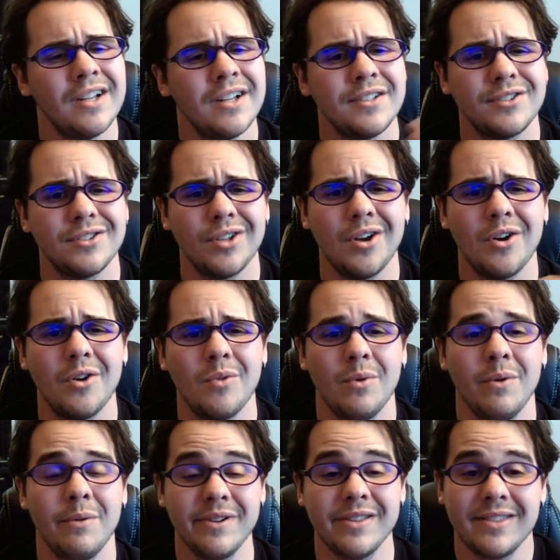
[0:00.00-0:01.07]
So
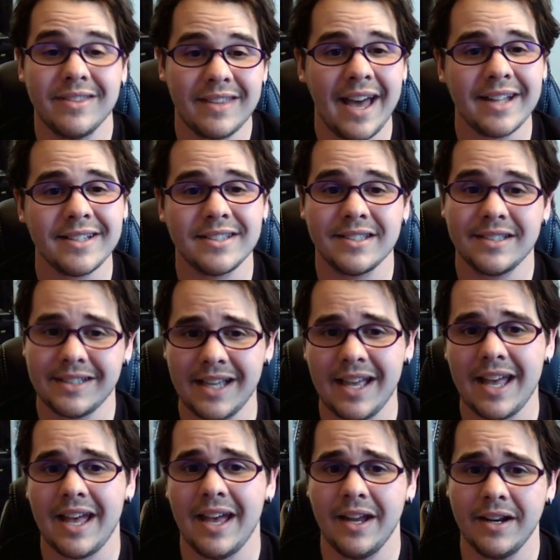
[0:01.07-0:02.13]
with that
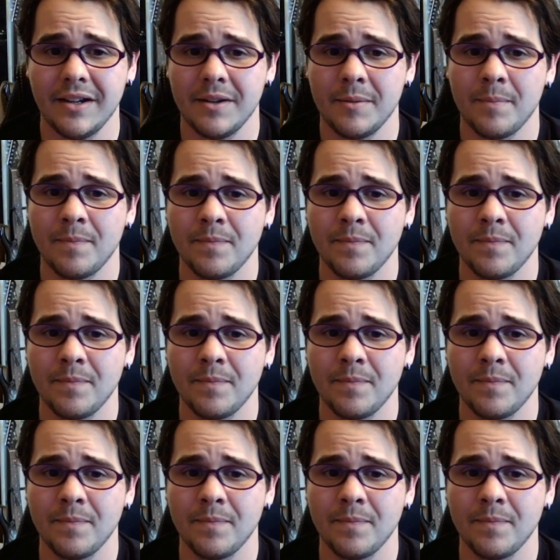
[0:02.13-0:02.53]
said,